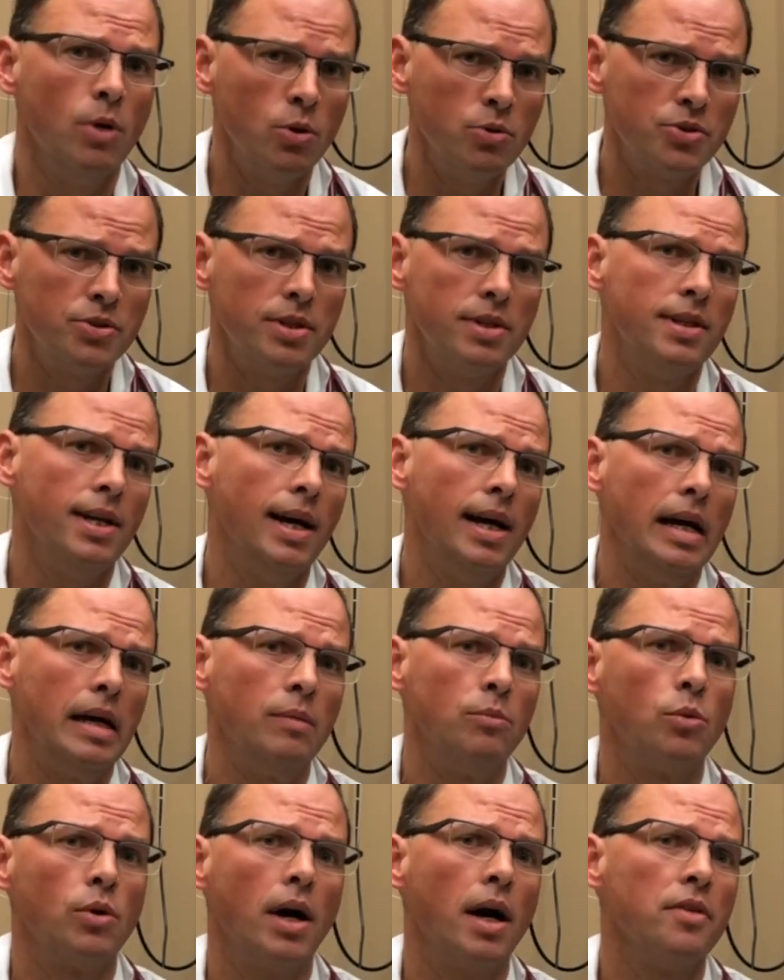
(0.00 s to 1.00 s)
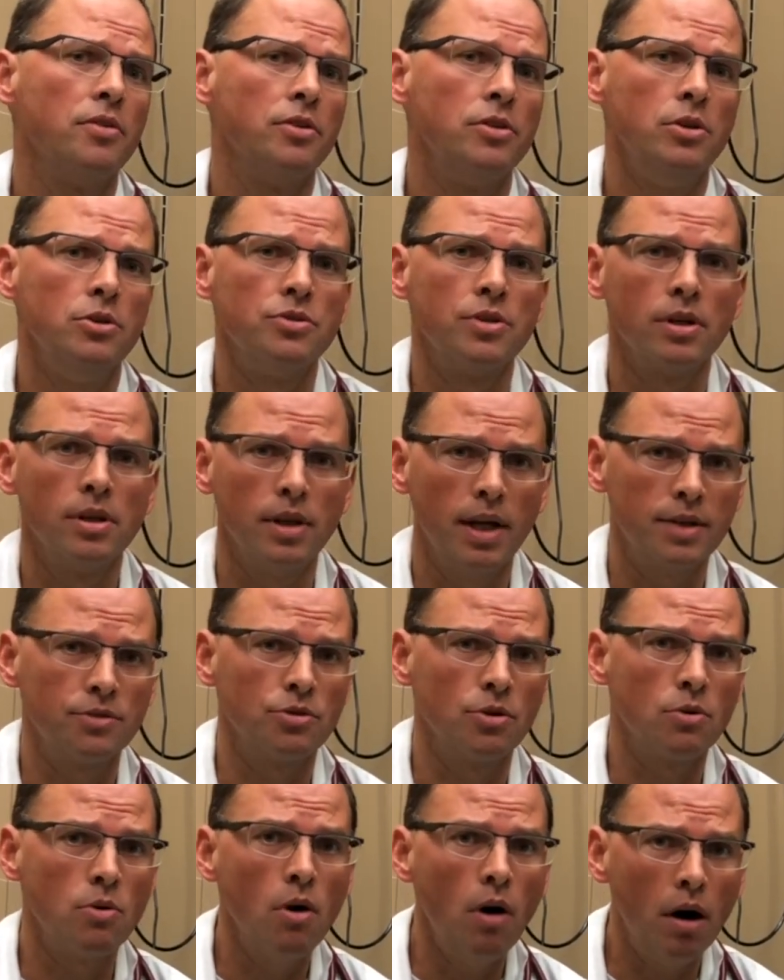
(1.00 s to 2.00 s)
Most of the time, we're either using
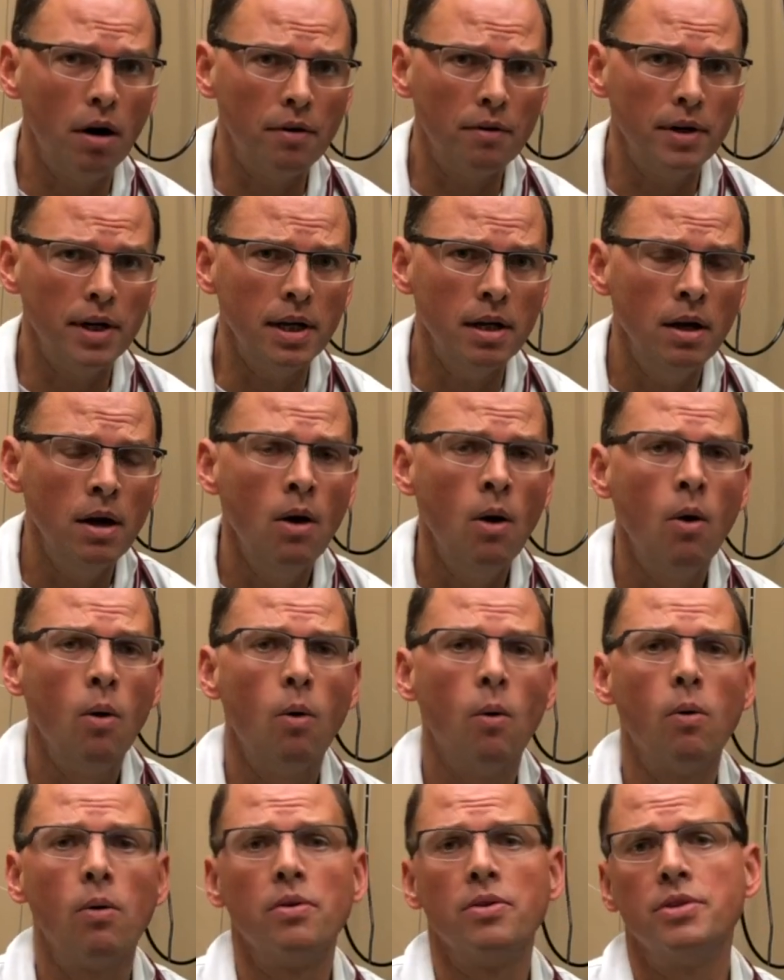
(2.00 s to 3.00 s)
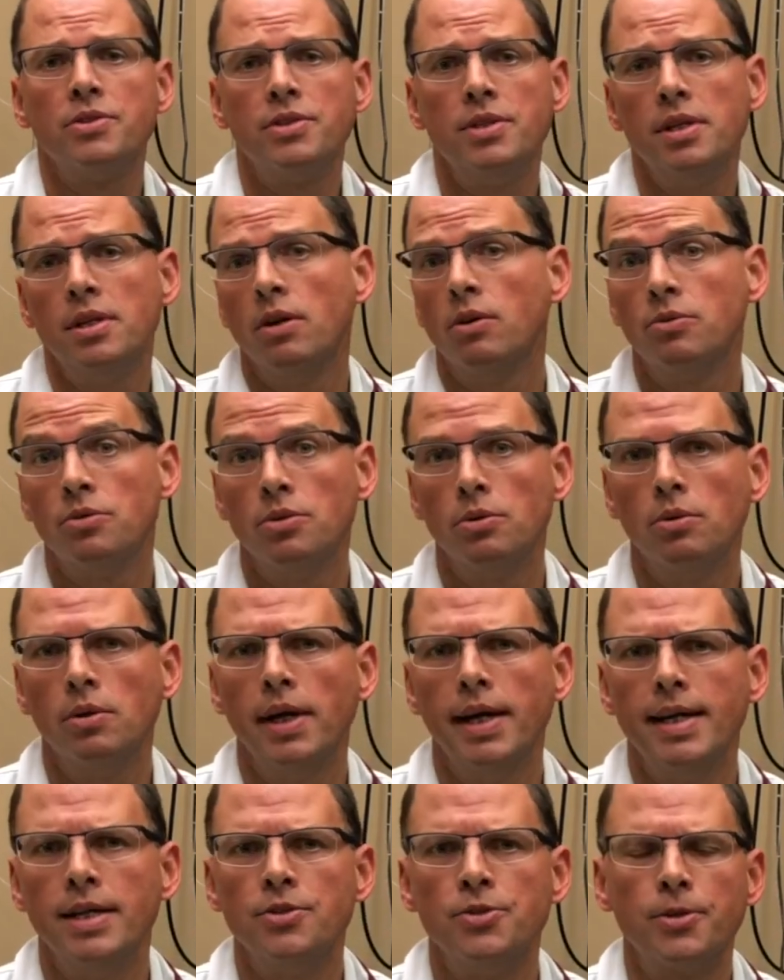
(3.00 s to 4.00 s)
electrocautery or the CO2
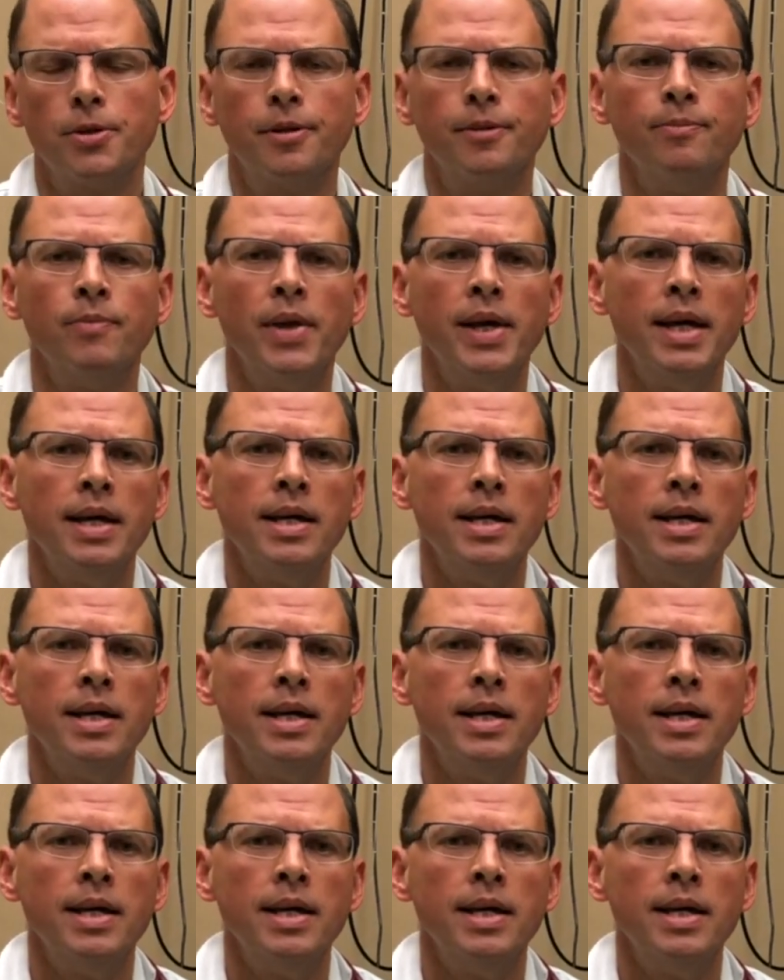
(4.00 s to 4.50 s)
laser.